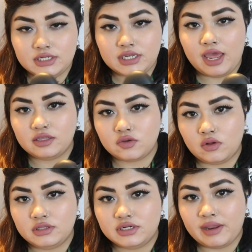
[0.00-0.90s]
it has
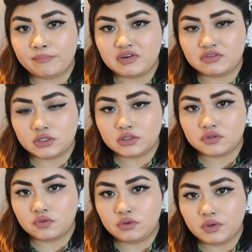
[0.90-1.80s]
all the temperature control.